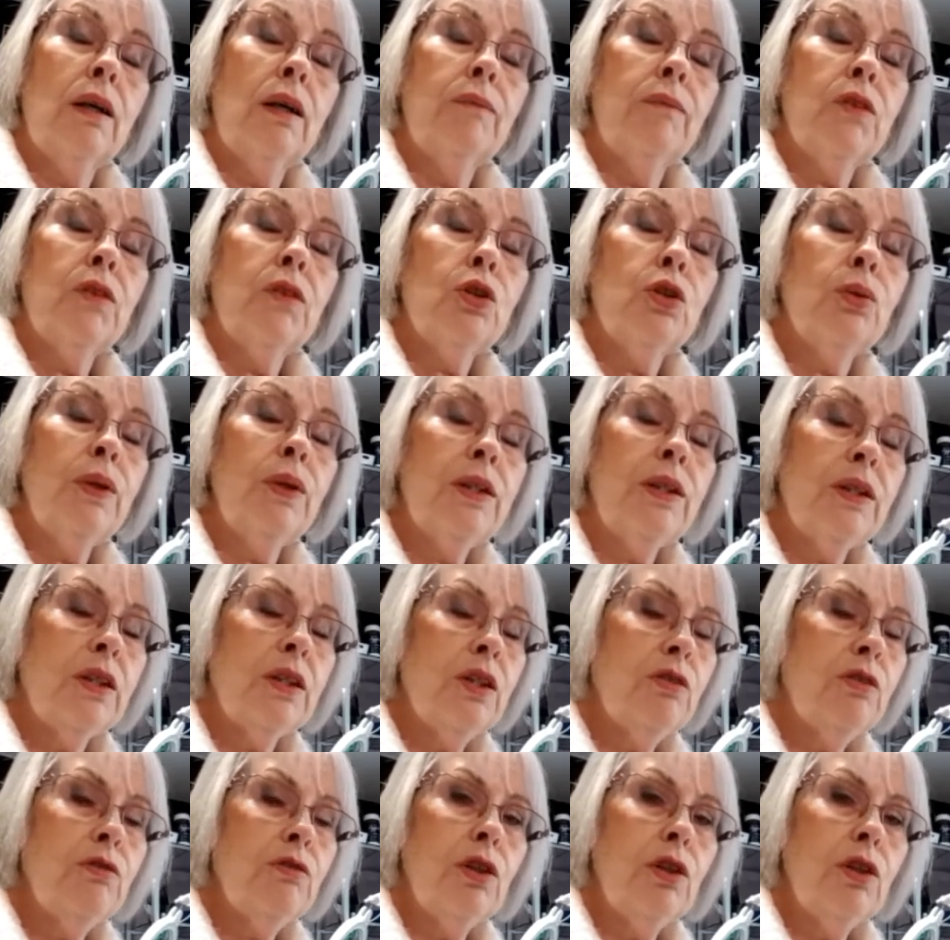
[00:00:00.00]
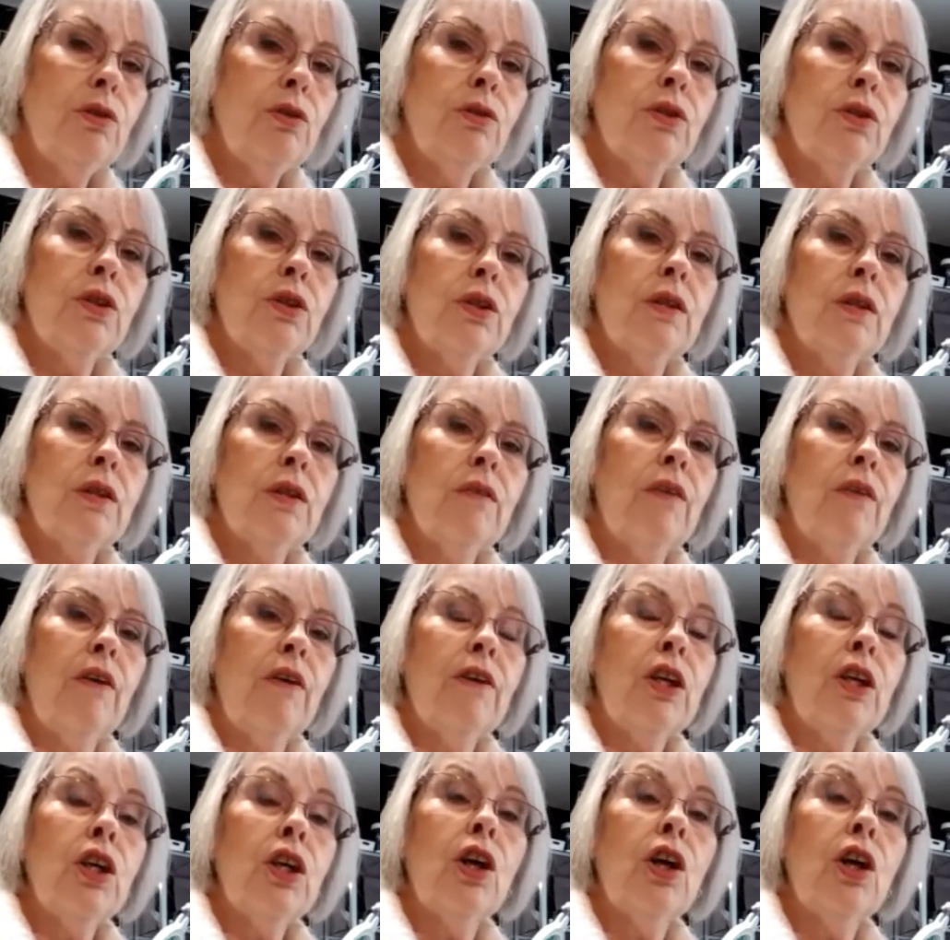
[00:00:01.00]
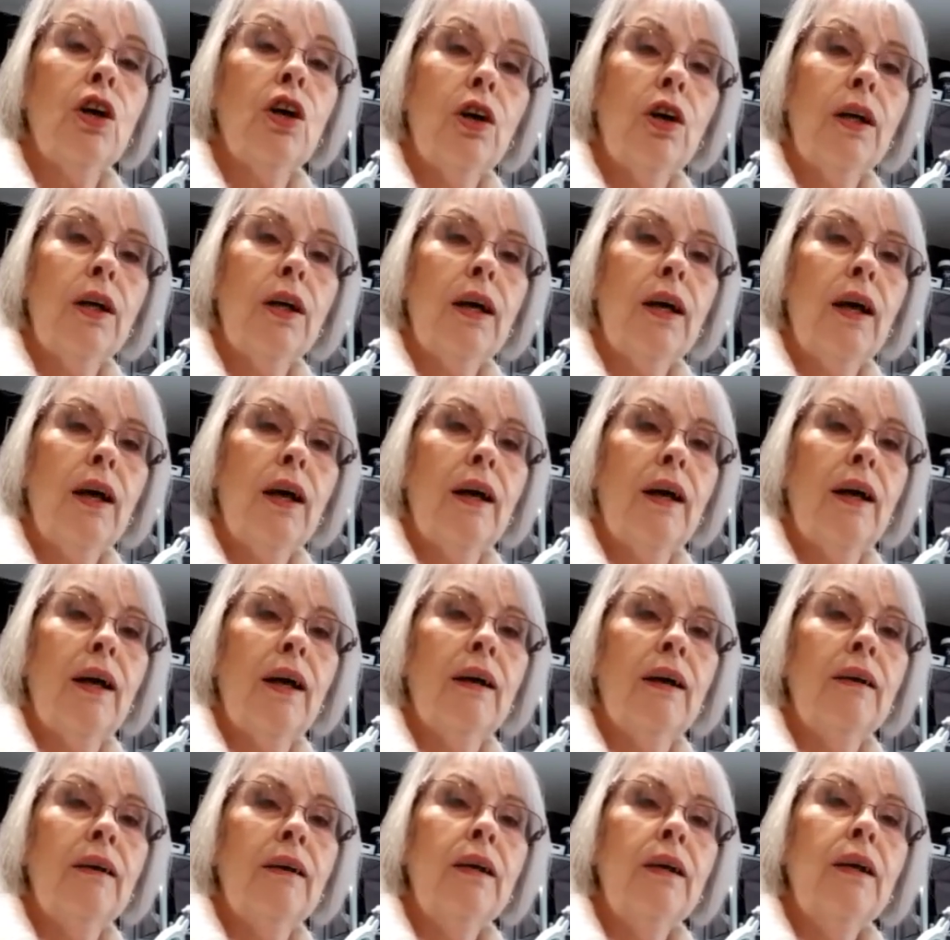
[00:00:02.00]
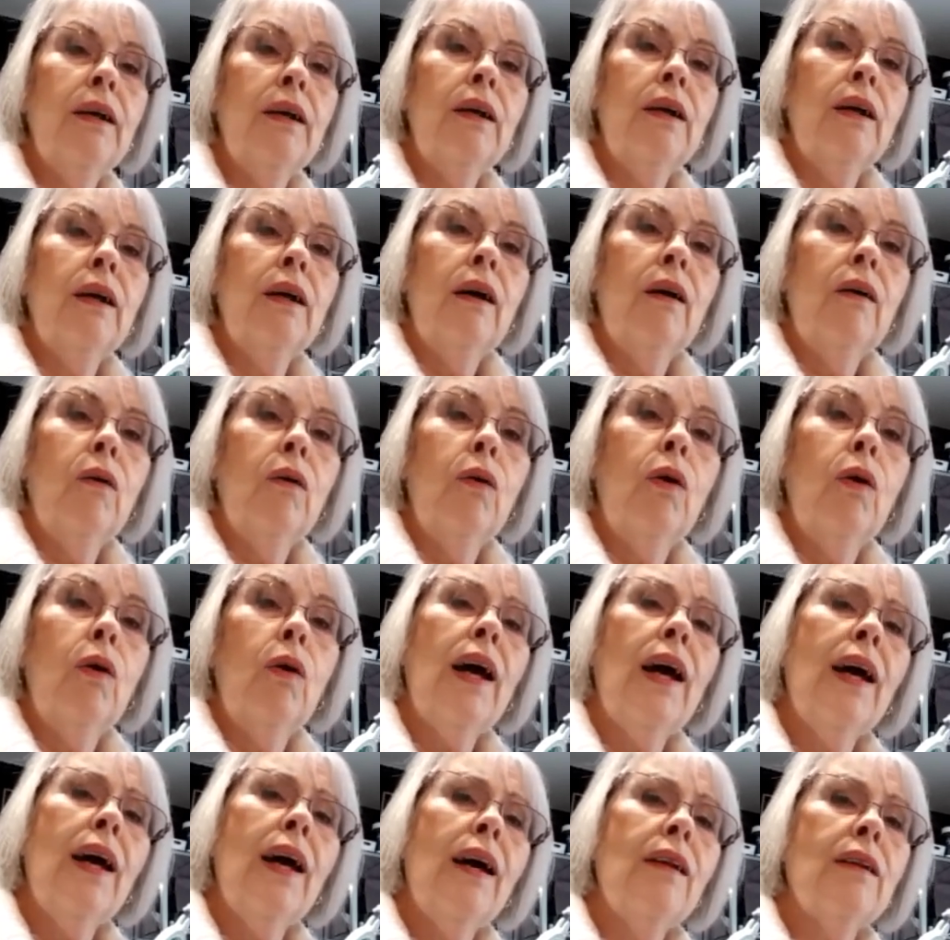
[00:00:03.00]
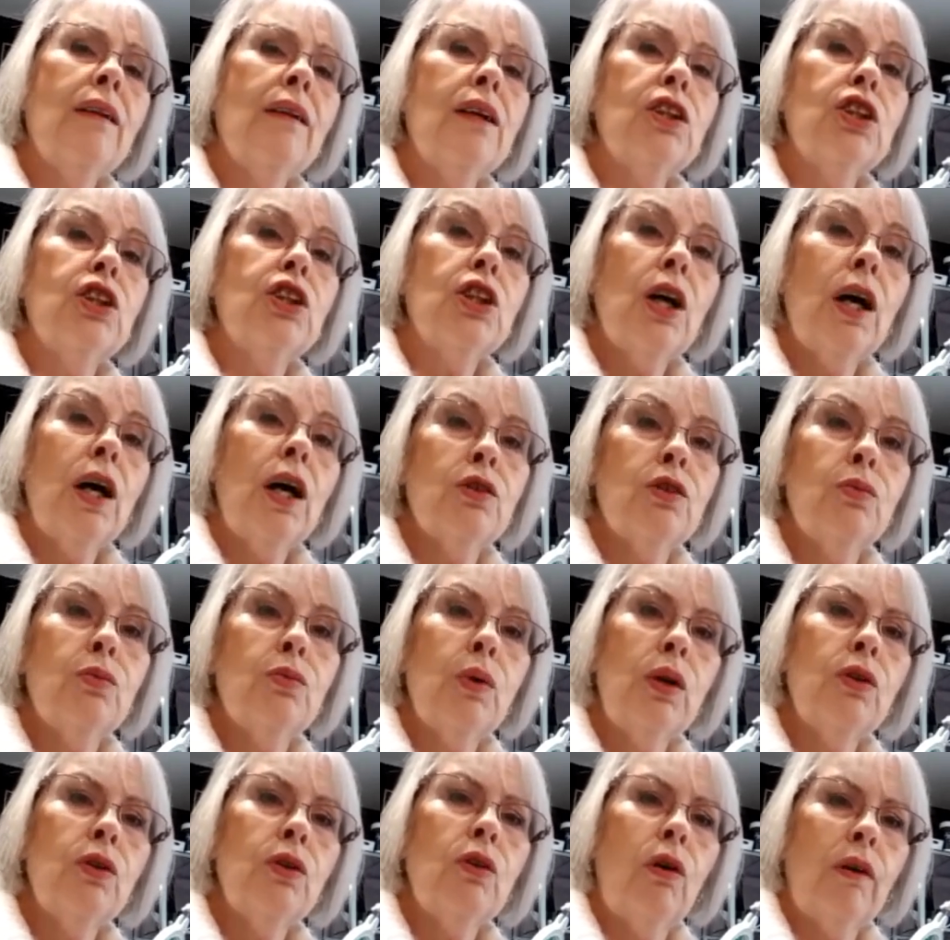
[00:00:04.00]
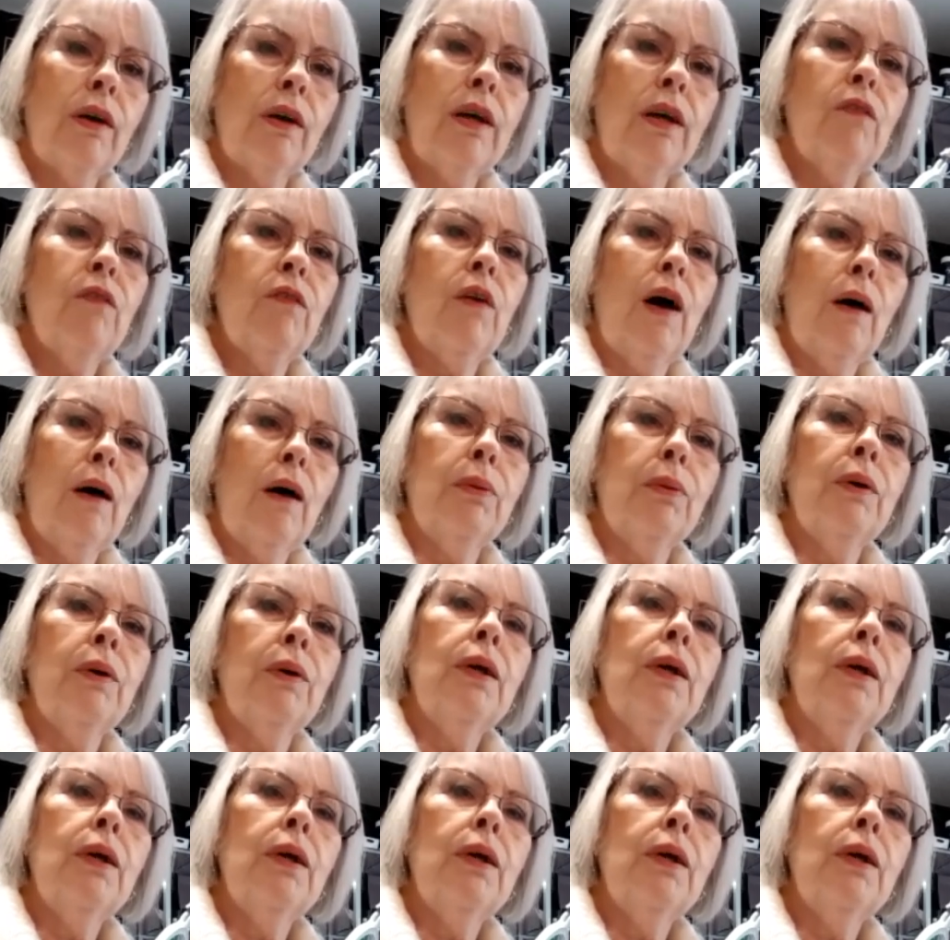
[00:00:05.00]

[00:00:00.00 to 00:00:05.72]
twisted roots, very curly hair, or hair that just will not give up.